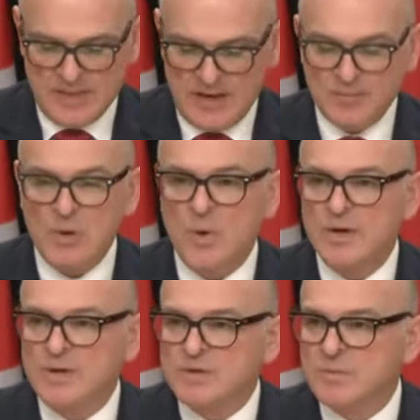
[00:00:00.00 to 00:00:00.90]

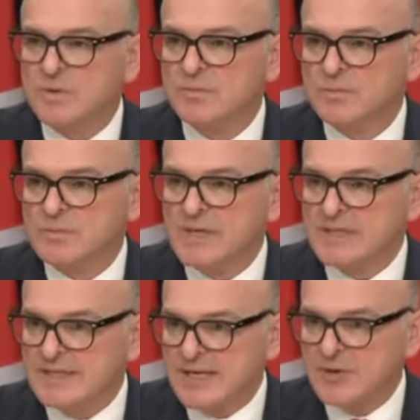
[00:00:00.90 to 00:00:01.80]
employers will
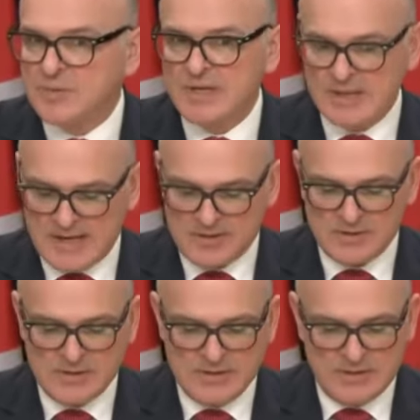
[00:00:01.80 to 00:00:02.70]
continue to be allowed
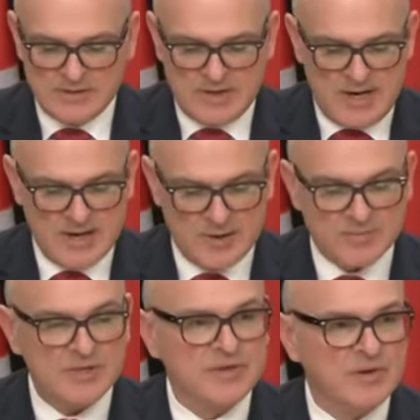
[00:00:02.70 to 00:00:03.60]
to hire
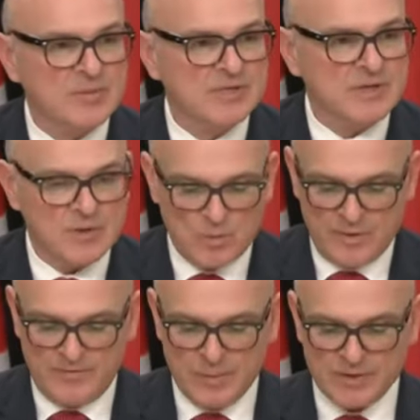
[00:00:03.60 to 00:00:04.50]
up to thirty percent of the
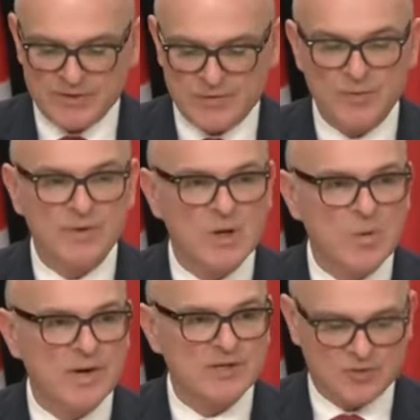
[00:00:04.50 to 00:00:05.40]
workforce through the
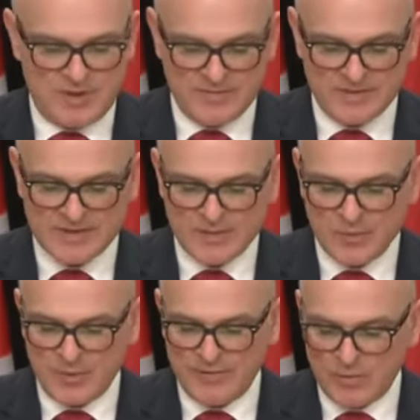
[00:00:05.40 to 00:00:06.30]
low-wage stream of the
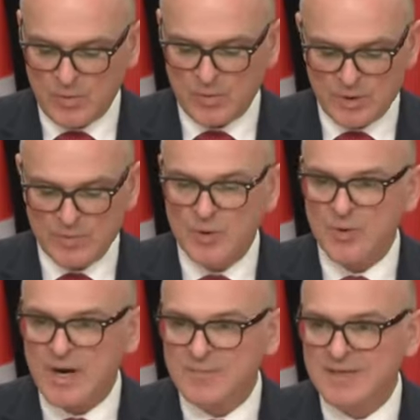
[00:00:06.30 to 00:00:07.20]
Temporary Foreign Worker
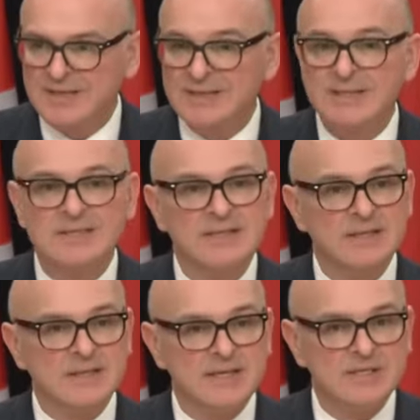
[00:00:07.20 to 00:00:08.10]
Program until
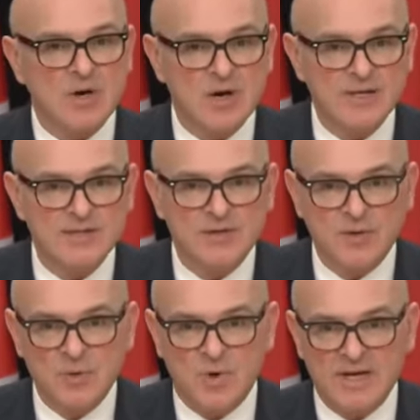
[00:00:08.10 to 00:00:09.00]
at least August
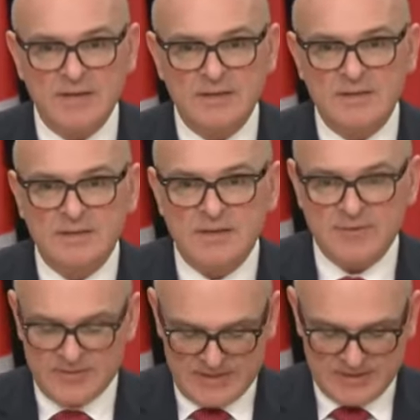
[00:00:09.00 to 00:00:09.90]
thirty-first
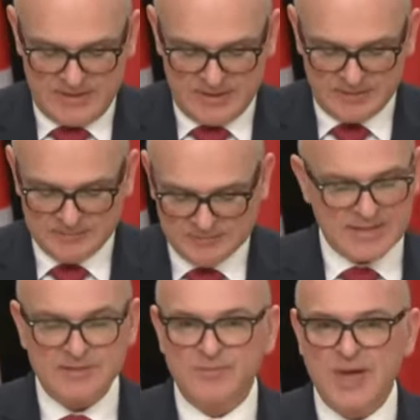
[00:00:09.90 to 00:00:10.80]
of this year. That
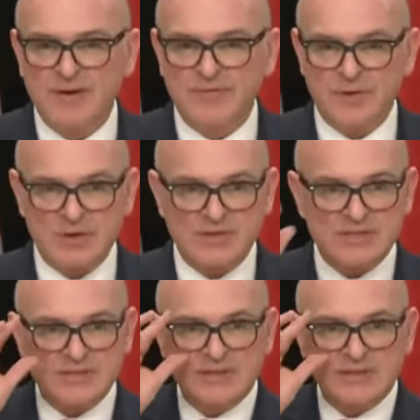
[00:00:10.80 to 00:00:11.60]
is May first.